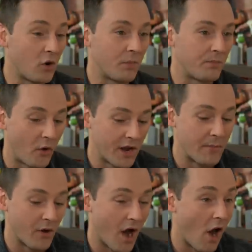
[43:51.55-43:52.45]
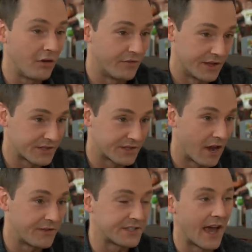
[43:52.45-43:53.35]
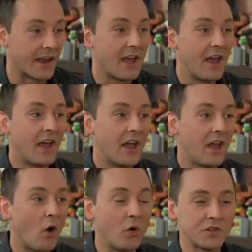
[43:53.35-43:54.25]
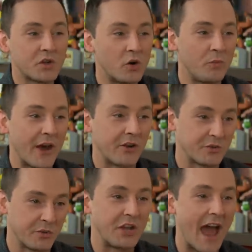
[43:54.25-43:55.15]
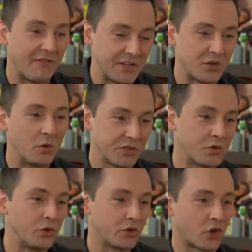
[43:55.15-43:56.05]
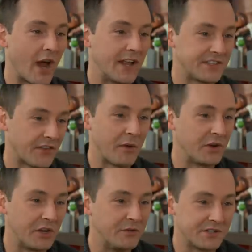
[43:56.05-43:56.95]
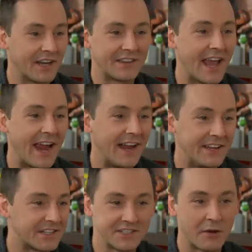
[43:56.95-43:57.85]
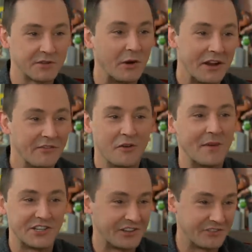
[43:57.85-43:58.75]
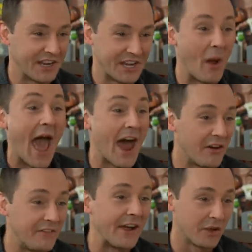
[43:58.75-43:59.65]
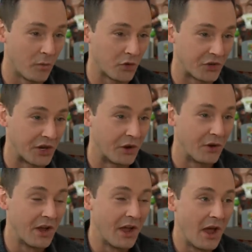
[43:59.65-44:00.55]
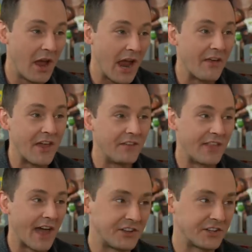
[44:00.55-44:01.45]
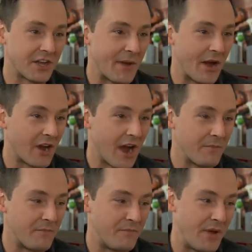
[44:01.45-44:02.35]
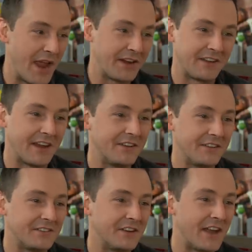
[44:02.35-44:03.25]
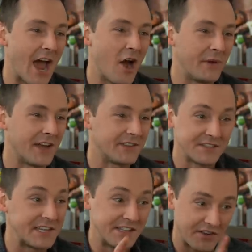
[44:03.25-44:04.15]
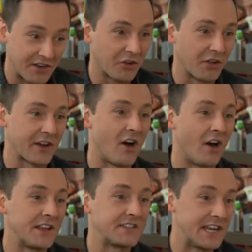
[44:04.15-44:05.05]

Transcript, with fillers: whole point about all of this stuff, is that old school bettors would have these old school trends that they would use in like the 80s, because that was the only information like you had available to you. And then just somehow got baked into now because it's easy to click on. It's